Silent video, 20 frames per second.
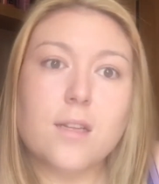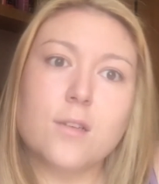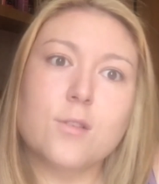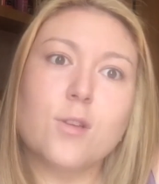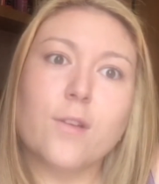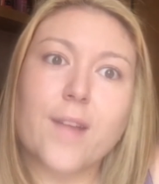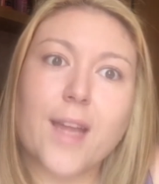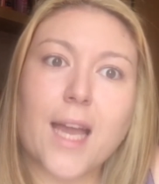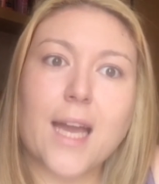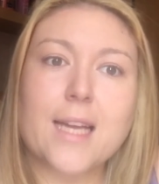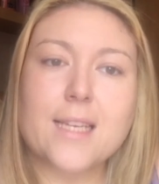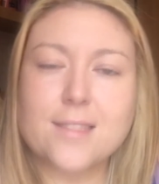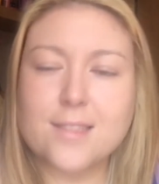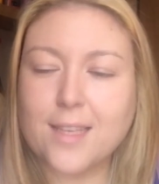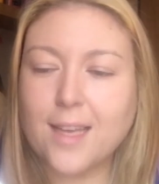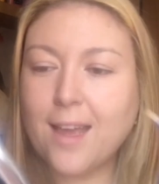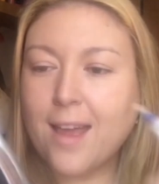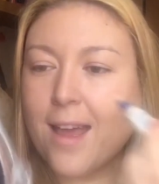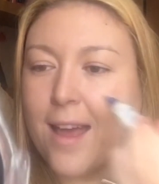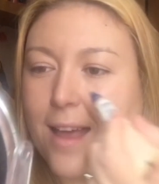sorry
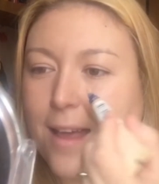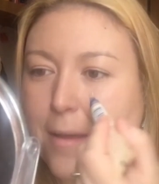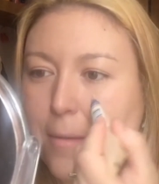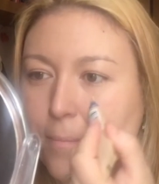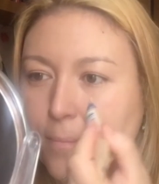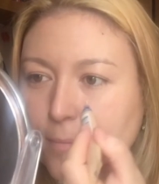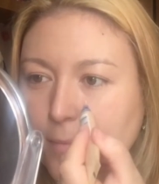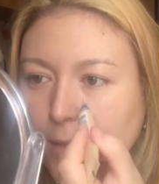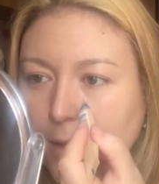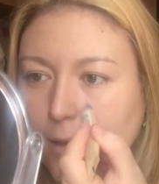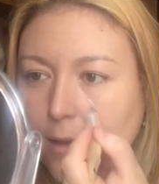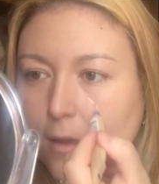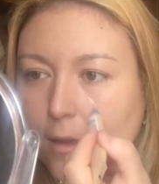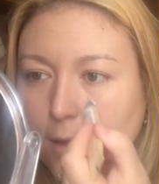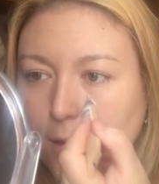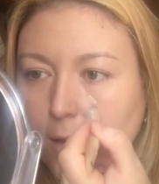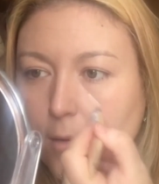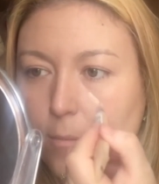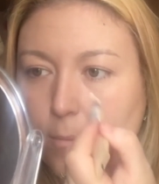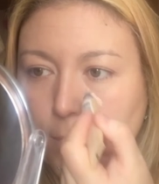Case.
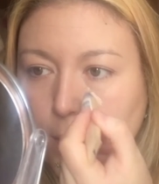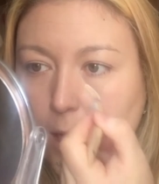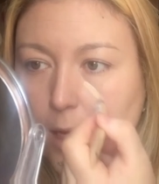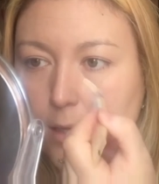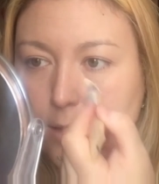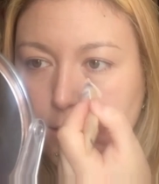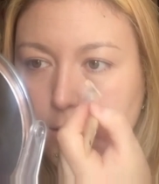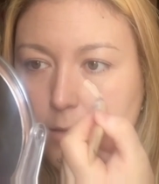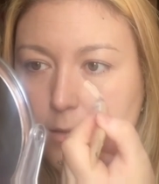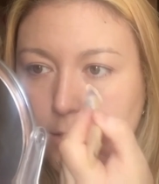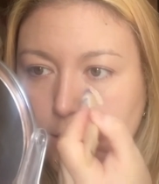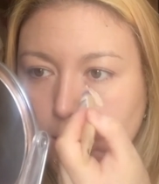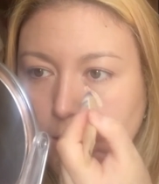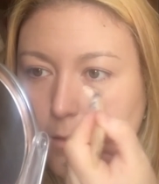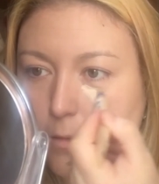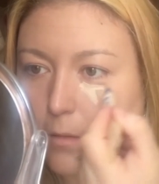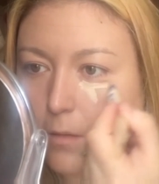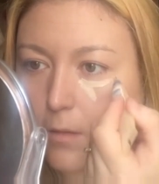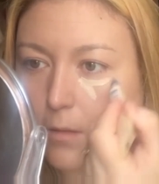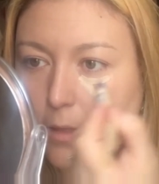But
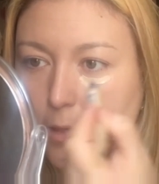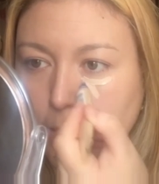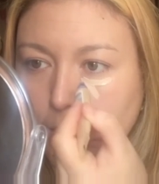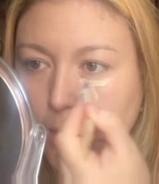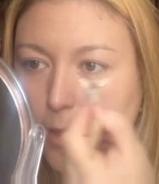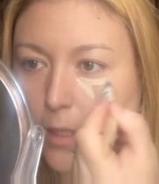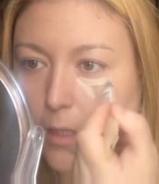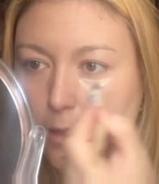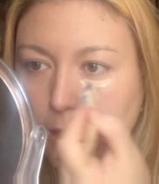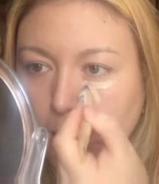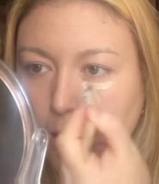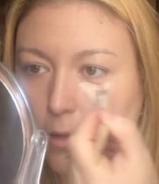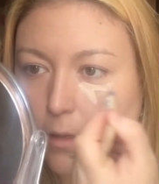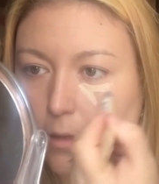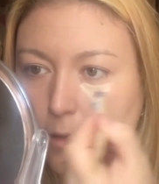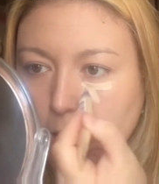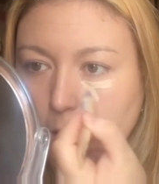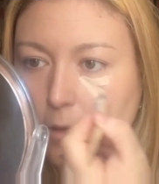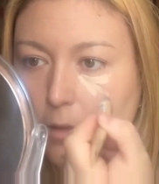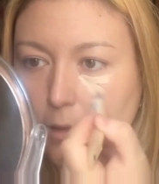let me,
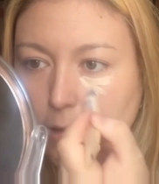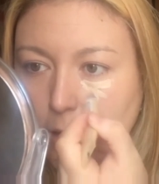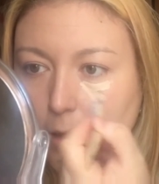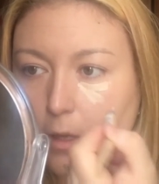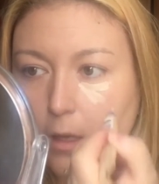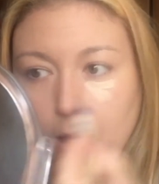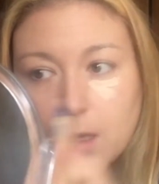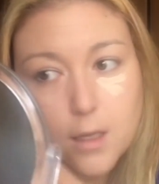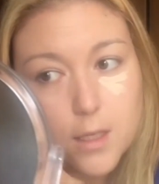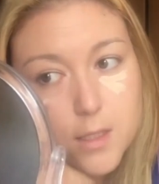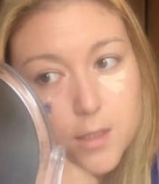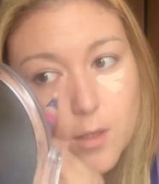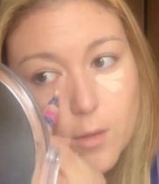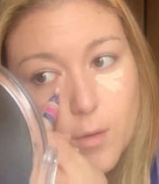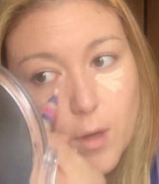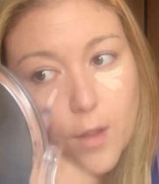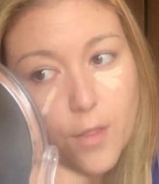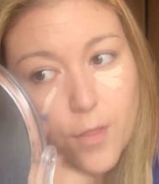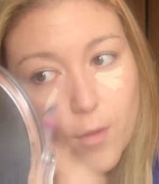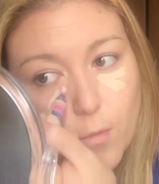
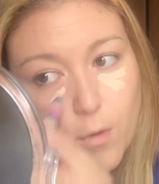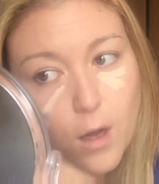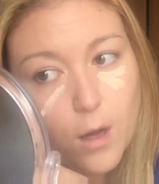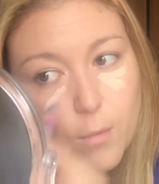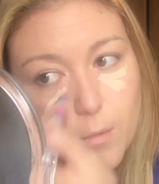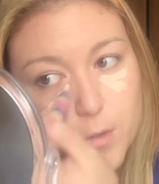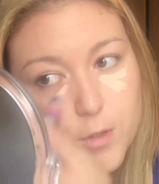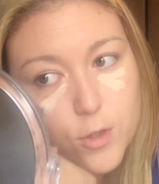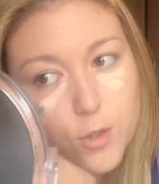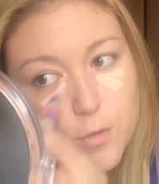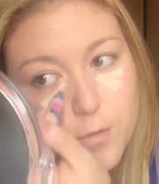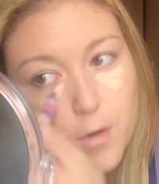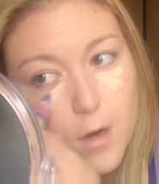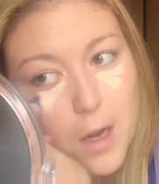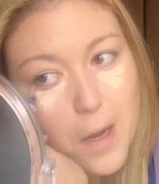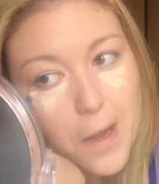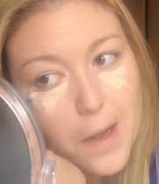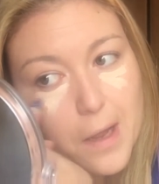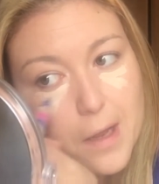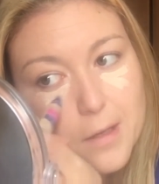so I thought I would
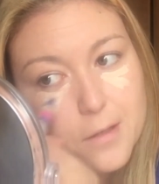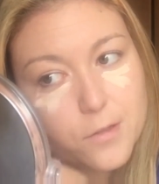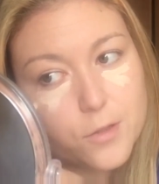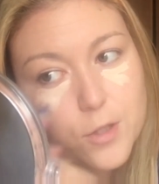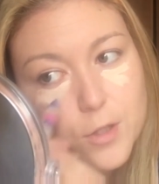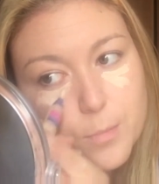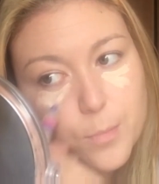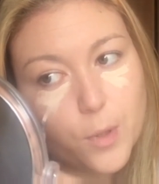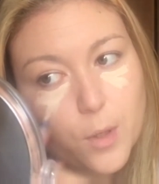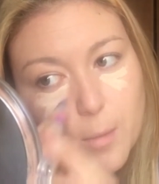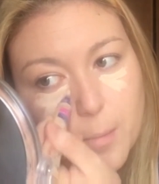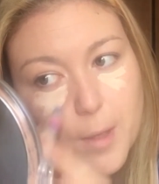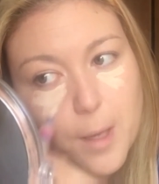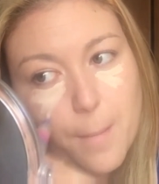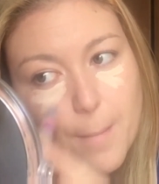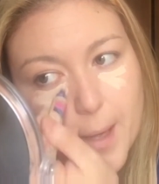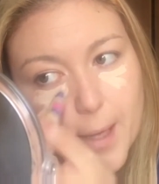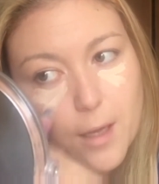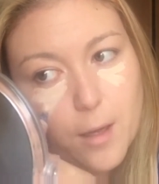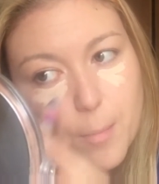try and just put a bit
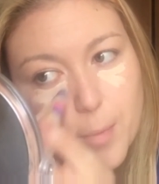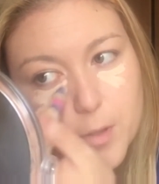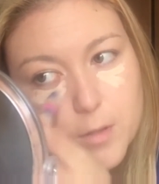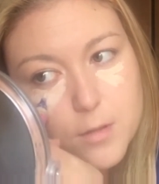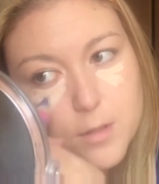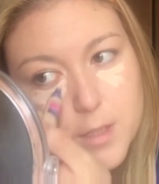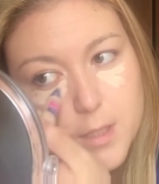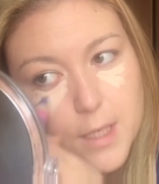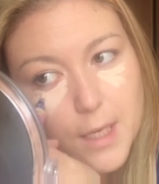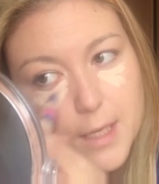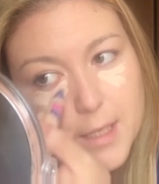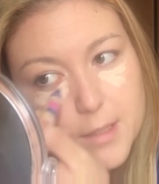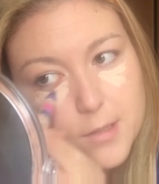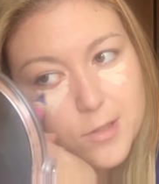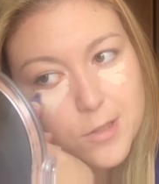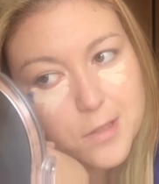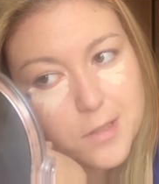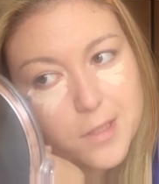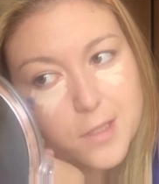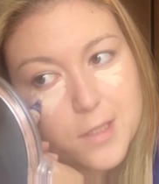of makeup on today,
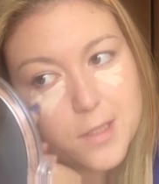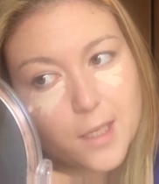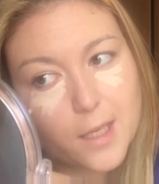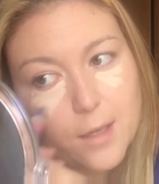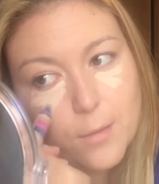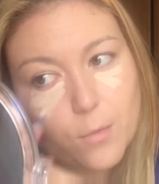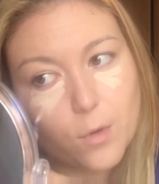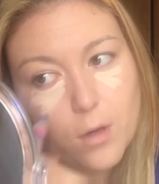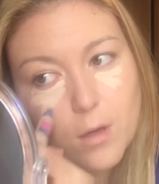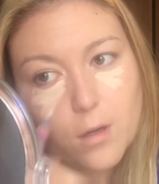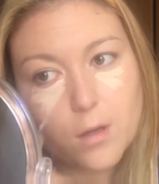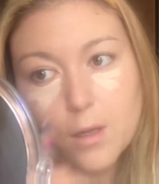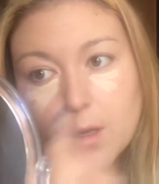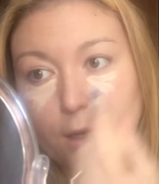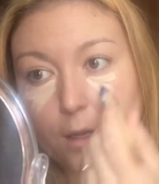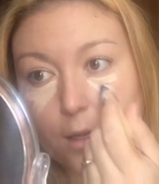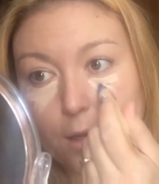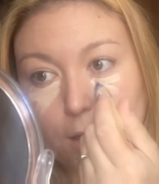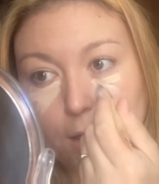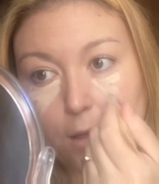just to see what
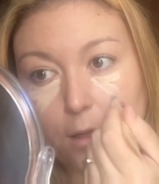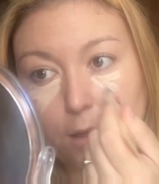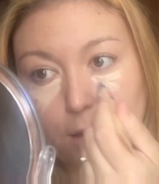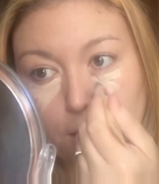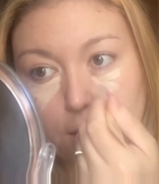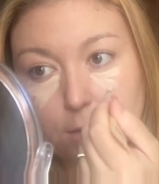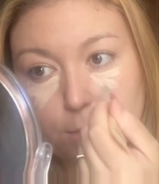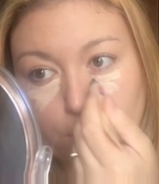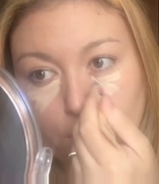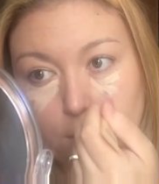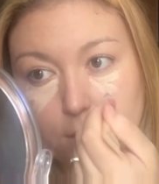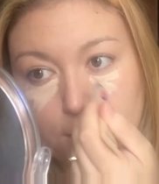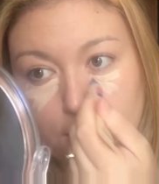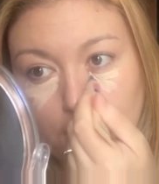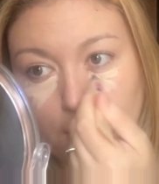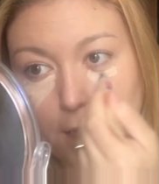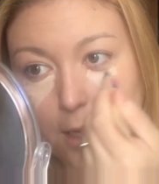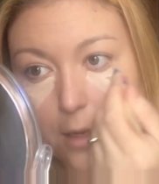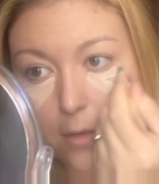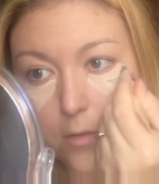this blonde
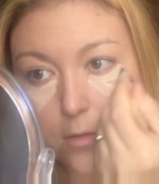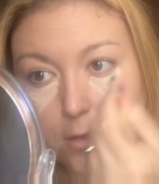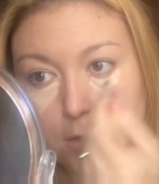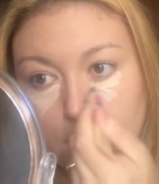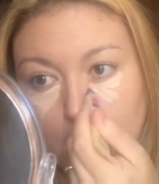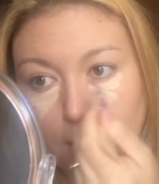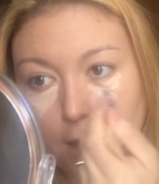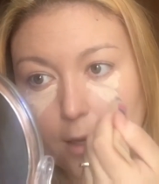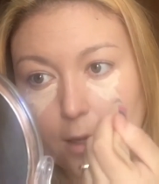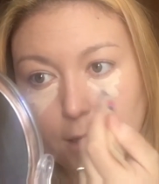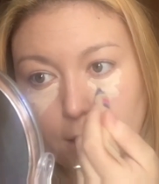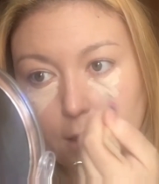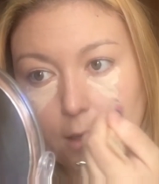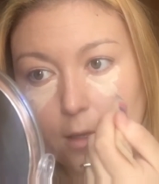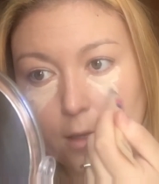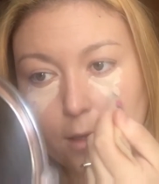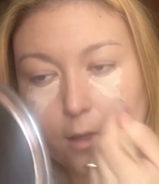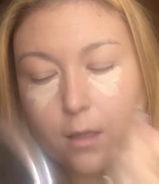hair looks like.